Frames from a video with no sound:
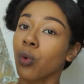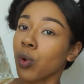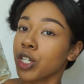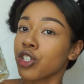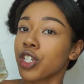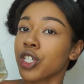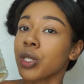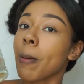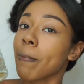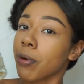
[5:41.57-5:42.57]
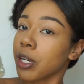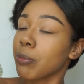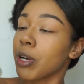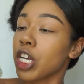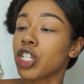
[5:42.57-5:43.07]
which is pretty
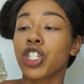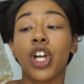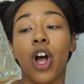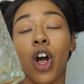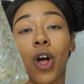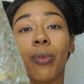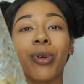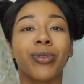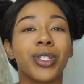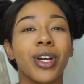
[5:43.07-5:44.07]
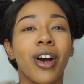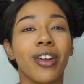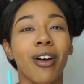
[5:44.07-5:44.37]
much almost gone